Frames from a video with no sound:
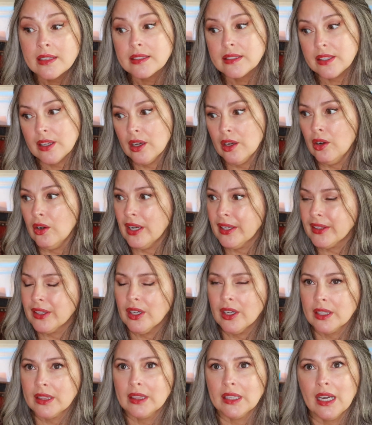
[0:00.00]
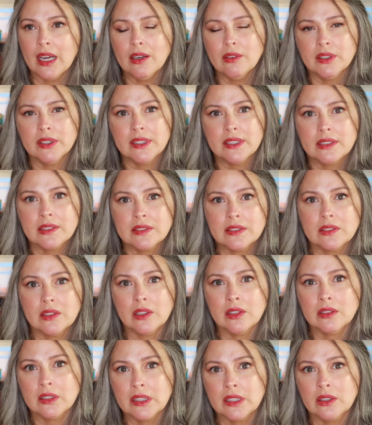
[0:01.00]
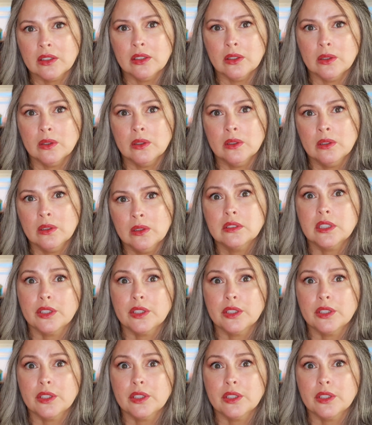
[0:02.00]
So I thought that was a little